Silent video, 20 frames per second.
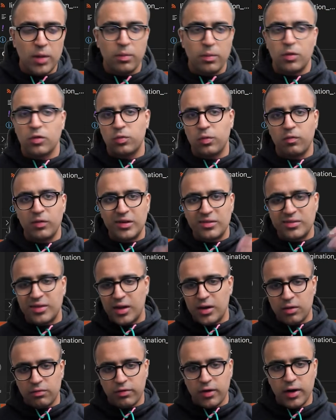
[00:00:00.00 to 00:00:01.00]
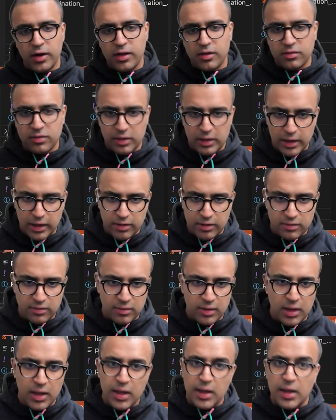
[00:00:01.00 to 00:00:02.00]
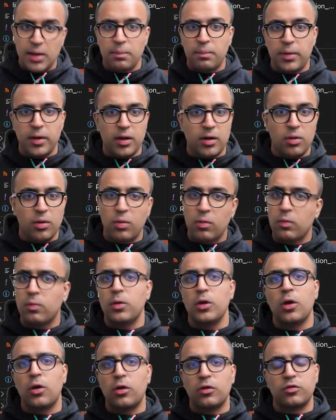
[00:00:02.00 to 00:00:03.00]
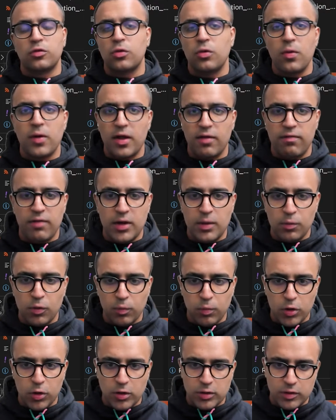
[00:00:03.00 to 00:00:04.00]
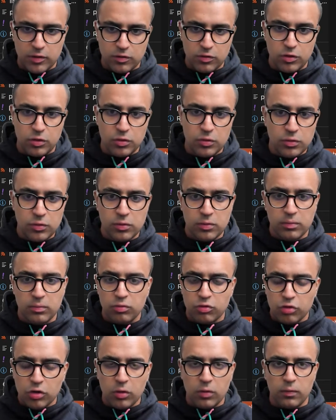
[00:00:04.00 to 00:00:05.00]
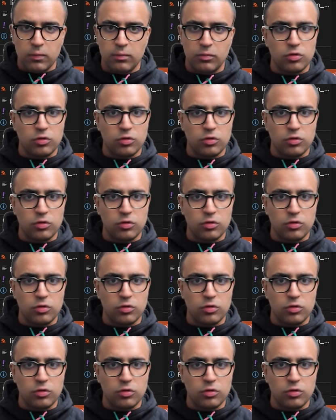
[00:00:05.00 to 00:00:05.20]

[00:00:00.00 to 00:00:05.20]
Because we reached the end of our list, yes, but we also don't have any more products to show.